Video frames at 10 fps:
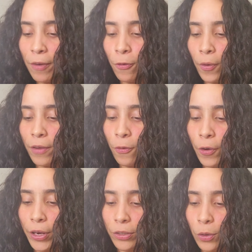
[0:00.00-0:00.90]

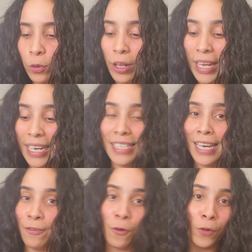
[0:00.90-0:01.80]
44 years old, or like I
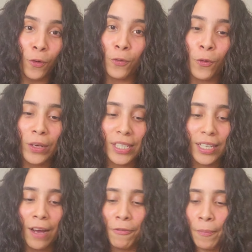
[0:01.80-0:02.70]
said, 444 is a
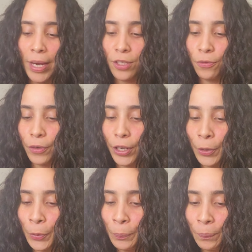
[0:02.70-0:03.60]
confirmation for
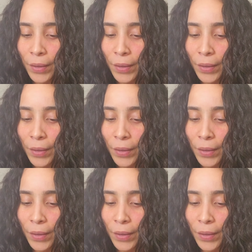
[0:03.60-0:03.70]
you.